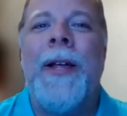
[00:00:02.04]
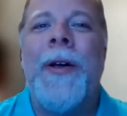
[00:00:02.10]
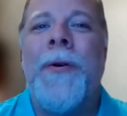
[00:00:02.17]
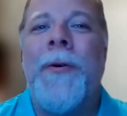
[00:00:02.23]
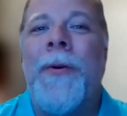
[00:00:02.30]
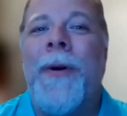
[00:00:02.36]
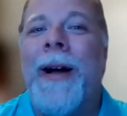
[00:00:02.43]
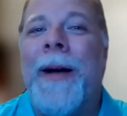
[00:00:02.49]

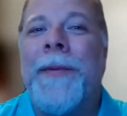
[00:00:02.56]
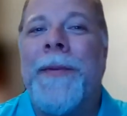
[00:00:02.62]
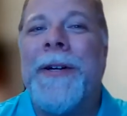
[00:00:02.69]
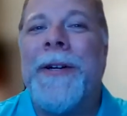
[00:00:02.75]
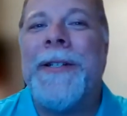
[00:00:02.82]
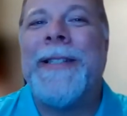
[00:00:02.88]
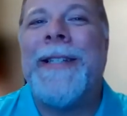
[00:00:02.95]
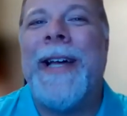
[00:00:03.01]
Hello, I'm
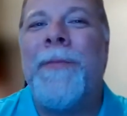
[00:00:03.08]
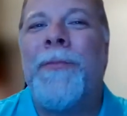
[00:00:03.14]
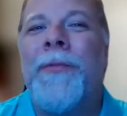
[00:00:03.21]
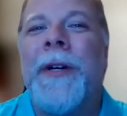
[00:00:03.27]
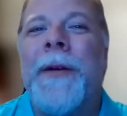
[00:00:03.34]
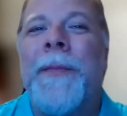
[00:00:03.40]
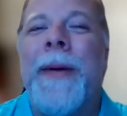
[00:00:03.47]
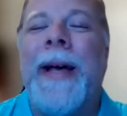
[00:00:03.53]
Kurt
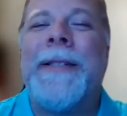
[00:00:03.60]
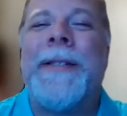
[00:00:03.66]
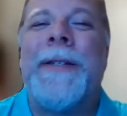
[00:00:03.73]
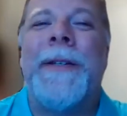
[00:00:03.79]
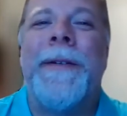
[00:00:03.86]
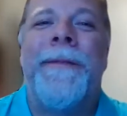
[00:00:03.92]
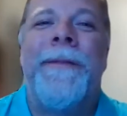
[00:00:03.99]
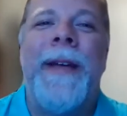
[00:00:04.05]
Steinbrueck,
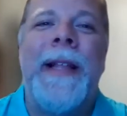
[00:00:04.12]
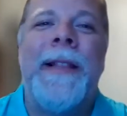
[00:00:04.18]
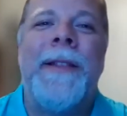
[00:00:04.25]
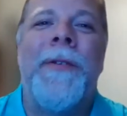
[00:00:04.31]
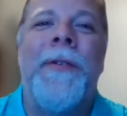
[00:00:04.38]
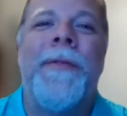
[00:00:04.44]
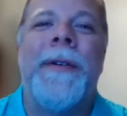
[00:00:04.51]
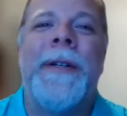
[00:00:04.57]
pastor of Faith
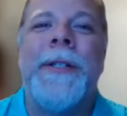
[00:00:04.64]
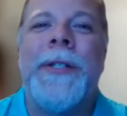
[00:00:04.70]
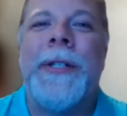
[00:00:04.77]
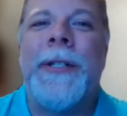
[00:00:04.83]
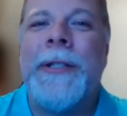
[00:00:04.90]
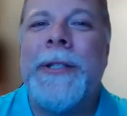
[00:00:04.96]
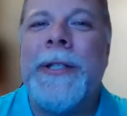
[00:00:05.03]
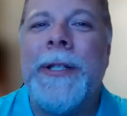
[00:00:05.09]
Lutheran
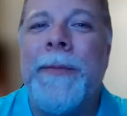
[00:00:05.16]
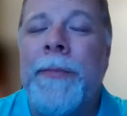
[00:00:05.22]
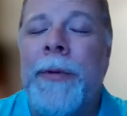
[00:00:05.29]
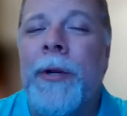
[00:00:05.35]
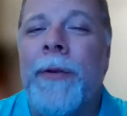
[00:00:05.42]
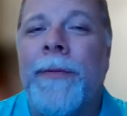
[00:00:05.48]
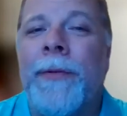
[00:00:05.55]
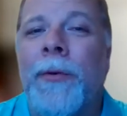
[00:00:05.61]
Church in
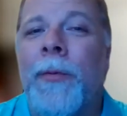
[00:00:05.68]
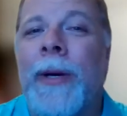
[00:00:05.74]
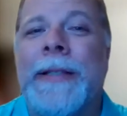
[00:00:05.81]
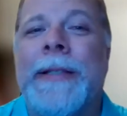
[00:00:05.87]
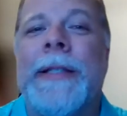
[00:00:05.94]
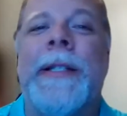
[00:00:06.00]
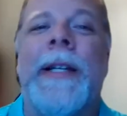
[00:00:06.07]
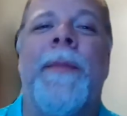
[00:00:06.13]
beautiful
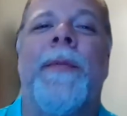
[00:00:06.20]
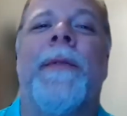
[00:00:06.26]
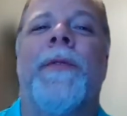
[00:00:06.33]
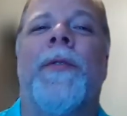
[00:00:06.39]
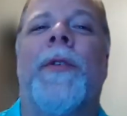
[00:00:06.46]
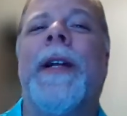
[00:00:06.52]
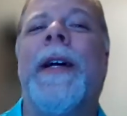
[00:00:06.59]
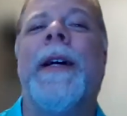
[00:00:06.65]
Wesley Chapel,
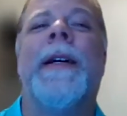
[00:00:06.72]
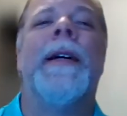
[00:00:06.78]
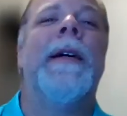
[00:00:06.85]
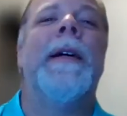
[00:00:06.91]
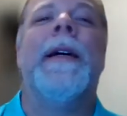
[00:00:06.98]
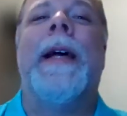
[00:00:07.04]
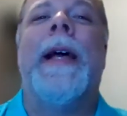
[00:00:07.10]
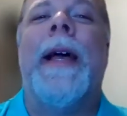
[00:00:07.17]
Florida,
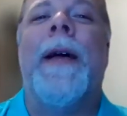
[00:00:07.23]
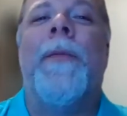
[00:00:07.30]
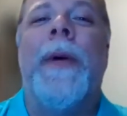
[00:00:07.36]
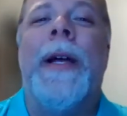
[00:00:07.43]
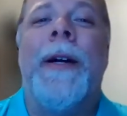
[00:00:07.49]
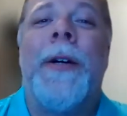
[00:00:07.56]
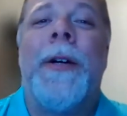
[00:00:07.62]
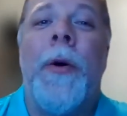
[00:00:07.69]
and
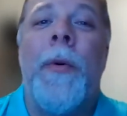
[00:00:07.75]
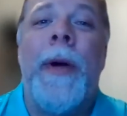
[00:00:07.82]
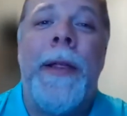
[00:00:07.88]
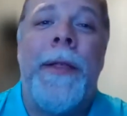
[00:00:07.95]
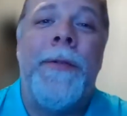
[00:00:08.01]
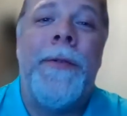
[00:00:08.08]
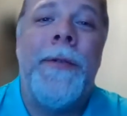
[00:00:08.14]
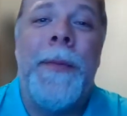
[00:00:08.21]
we are
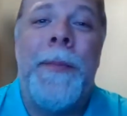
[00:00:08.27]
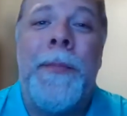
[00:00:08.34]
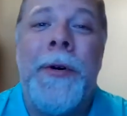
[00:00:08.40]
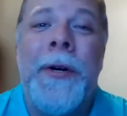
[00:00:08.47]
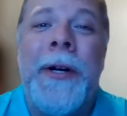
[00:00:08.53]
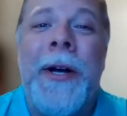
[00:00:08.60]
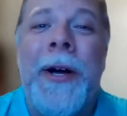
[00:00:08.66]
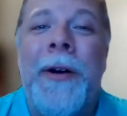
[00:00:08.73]
going through the
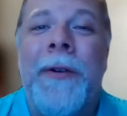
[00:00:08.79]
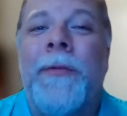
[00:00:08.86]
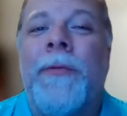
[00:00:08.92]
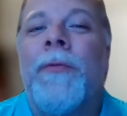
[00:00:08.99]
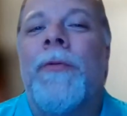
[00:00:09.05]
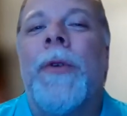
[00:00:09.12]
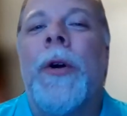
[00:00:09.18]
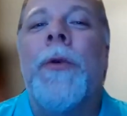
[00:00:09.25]
book of
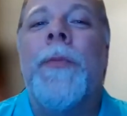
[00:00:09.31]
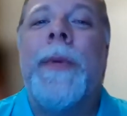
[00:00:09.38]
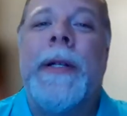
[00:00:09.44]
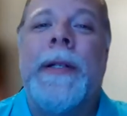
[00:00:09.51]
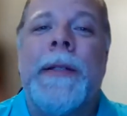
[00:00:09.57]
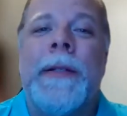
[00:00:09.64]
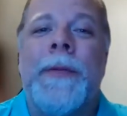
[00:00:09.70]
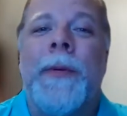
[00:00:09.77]

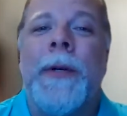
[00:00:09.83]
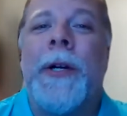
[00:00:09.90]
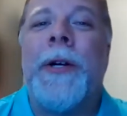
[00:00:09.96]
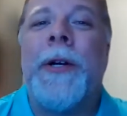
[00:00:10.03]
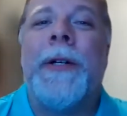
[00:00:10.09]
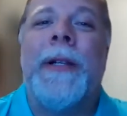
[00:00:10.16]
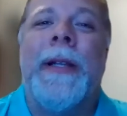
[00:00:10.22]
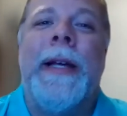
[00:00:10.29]
Romans. We're
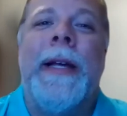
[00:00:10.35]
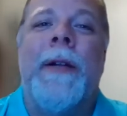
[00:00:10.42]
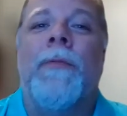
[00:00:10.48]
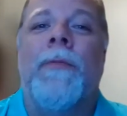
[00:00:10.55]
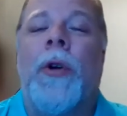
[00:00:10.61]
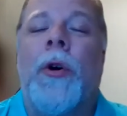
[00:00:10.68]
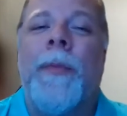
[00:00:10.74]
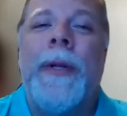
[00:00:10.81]
currently
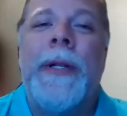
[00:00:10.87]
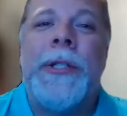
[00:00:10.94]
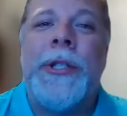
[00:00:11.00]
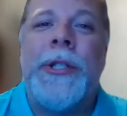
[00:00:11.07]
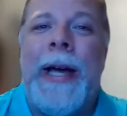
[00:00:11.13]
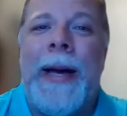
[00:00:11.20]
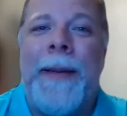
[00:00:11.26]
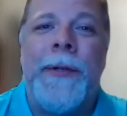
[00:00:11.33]
in
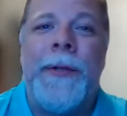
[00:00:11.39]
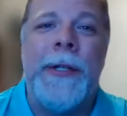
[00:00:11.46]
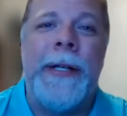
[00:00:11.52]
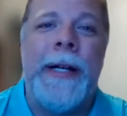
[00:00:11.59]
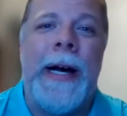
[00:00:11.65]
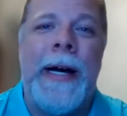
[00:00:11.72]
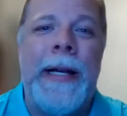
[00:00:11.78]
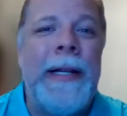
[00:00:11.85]
Romans chapter
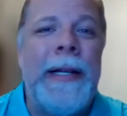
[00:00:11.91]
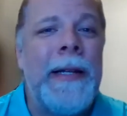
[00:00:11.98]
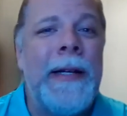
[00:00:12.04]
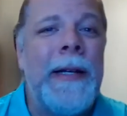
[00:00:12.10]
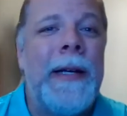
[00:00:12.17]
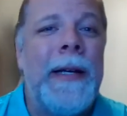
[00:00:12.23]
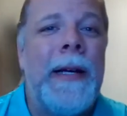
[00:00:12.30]
nine,